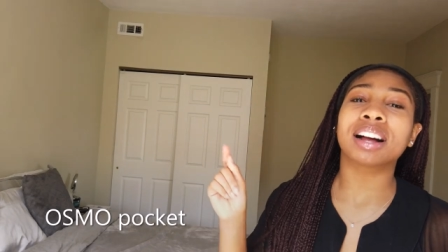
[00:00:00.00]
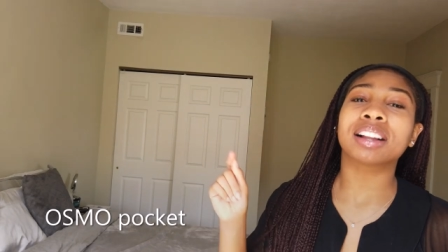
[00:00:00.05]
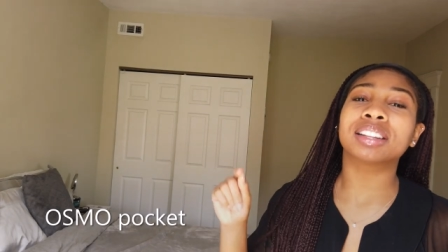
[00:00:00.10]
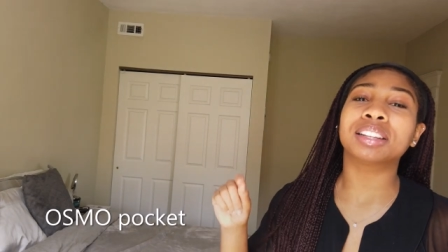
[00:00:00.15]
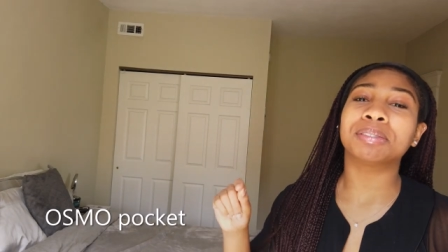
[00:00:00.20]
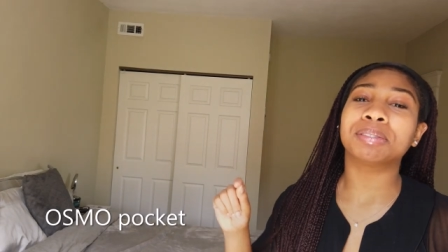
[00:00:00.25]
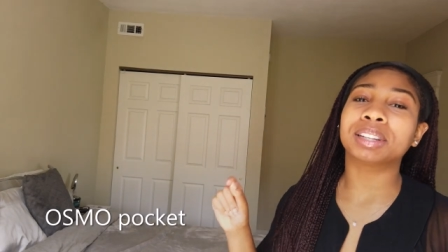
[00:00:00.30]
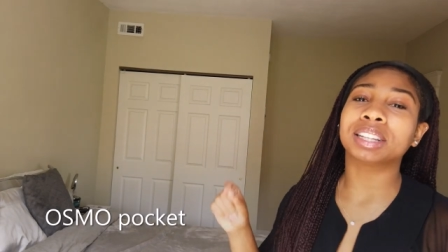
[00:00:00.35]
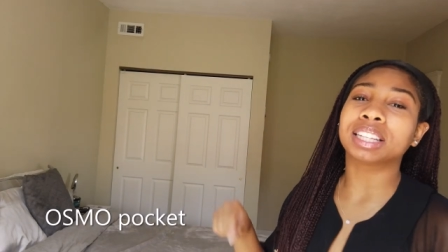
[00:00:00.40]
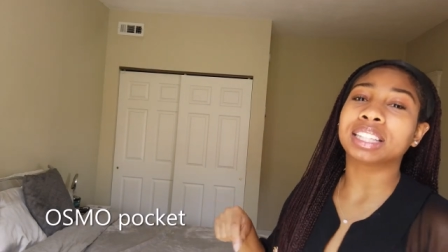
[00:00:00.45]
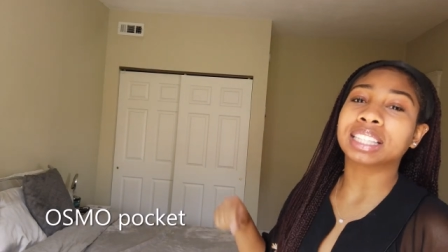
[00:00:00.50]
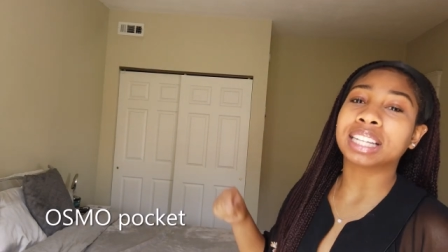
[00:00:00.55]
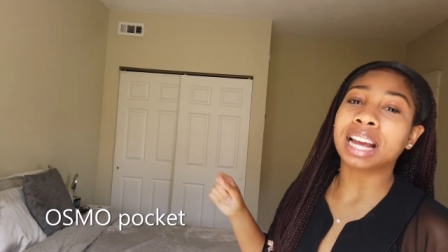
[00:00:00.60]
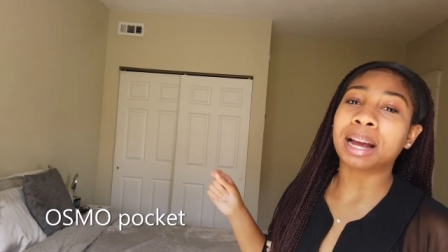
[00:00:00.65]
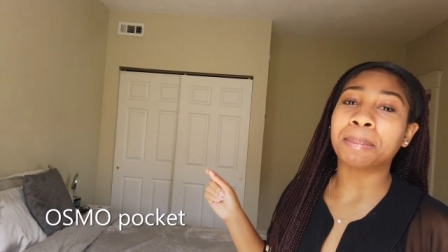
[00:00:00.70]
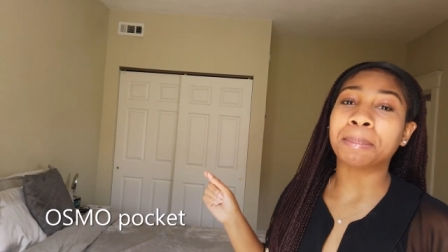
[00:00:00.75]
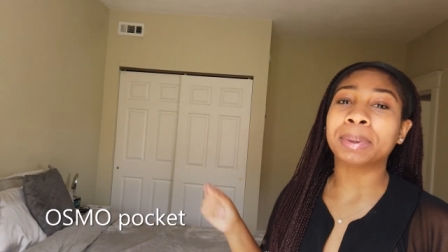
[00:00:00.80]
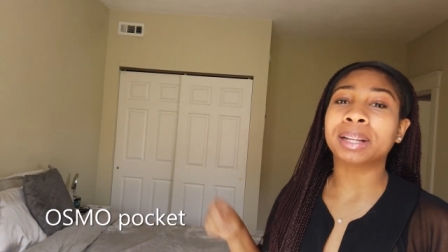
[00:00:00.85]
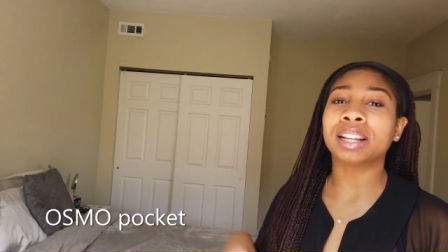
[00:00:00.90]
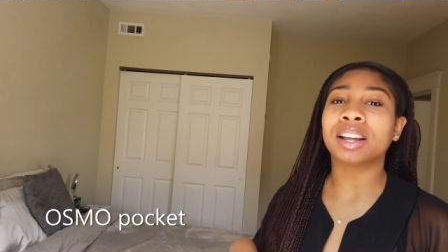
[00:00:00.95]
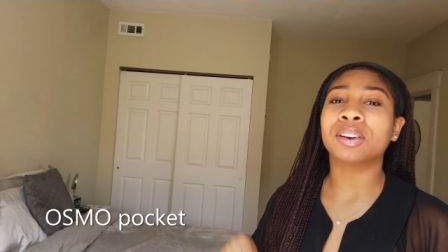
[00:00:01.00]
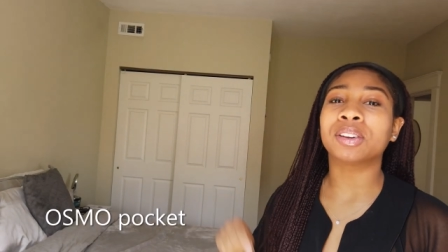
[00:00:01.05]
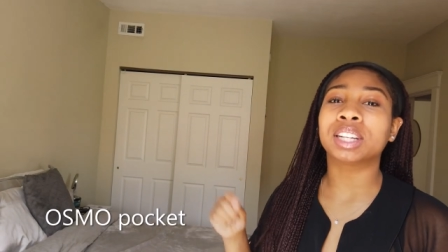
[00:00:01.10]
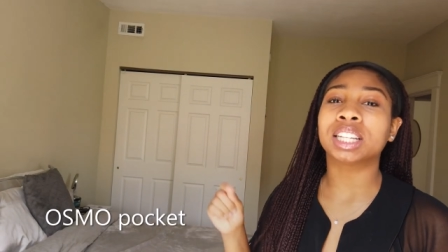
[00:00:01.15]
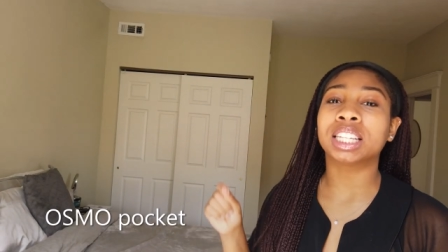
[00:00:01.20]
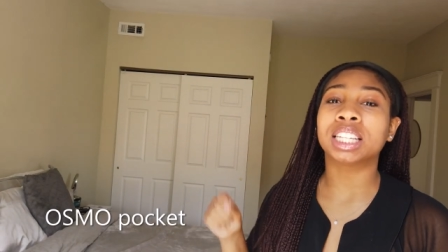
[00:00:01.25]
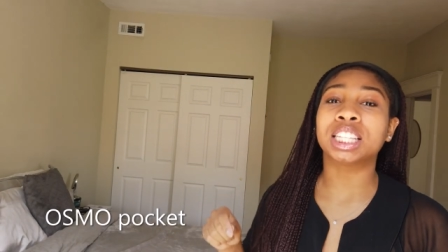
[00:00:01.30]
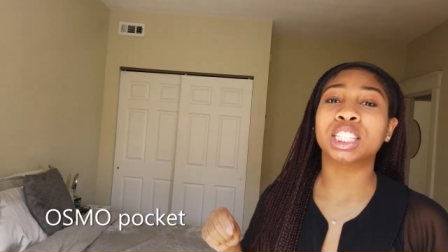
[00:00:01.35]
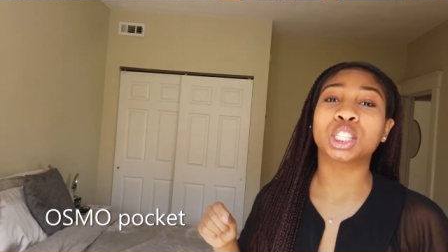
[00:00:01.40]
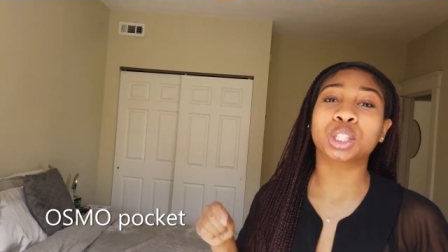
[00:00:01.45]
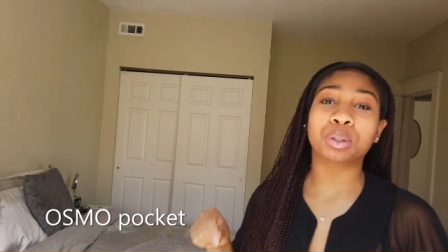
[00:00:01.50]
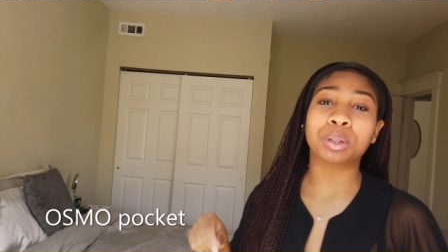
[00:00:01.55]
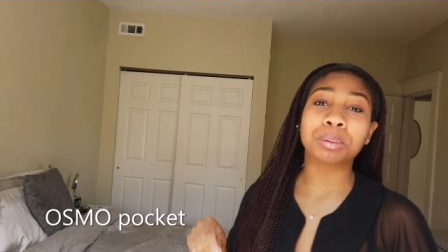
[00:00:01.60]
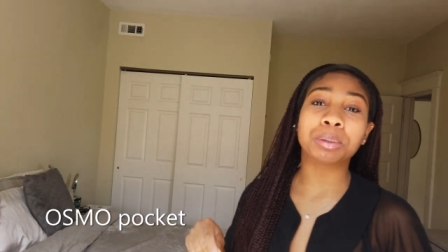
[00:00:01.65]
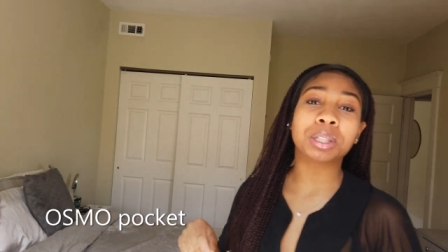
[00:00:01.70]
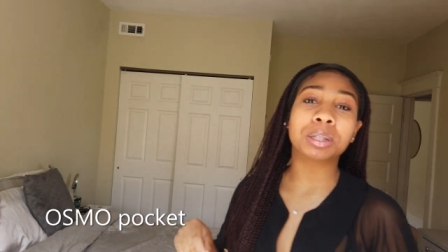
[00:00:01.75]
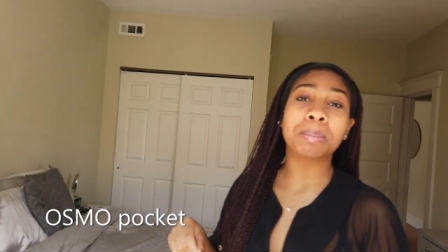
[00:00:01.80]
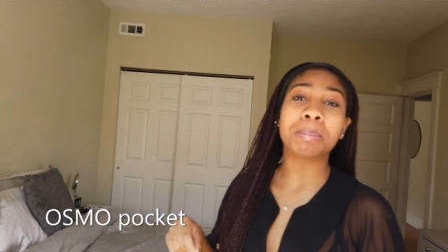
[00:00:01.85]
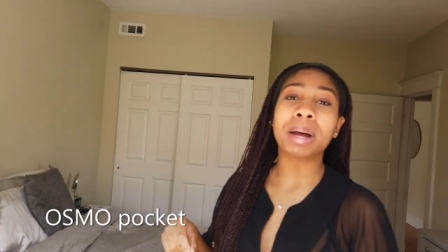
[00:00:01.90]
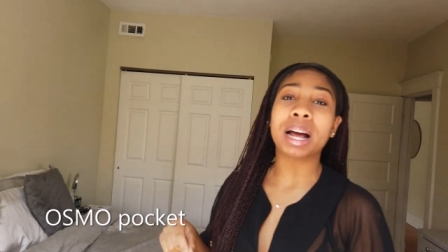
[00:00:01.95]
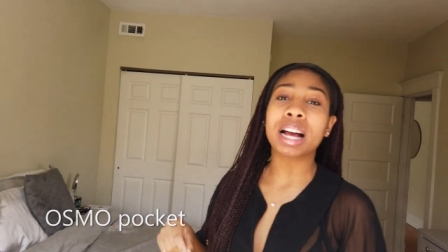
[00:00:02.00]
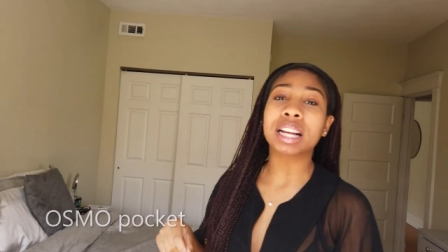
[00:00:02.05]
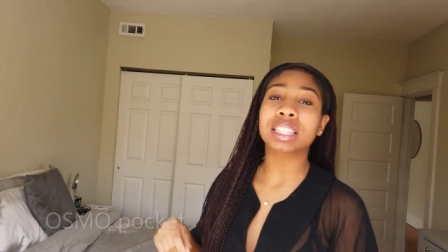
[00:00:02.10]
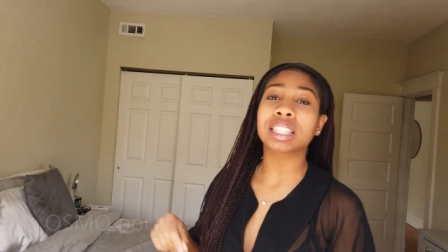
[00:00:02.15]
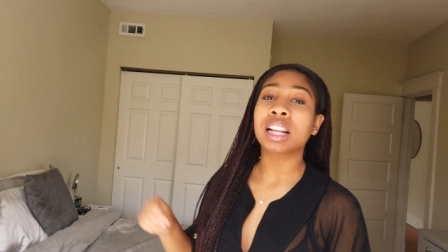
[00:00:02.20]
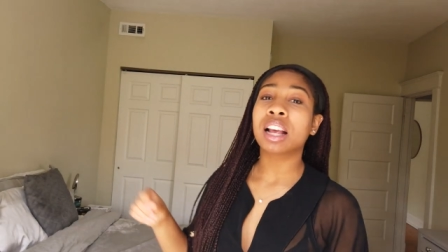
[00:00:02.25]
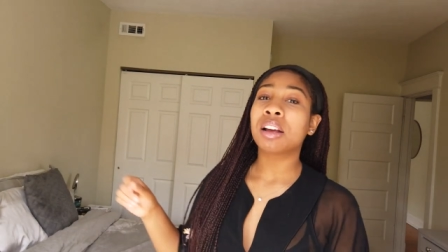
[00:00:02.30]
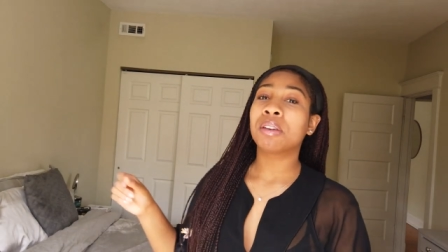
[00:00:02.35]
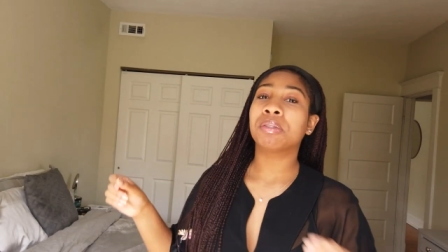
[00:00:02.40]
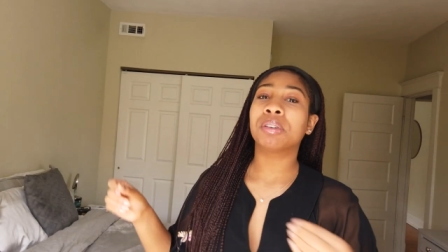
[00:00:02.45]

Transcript: I'll leave a link down below in the description box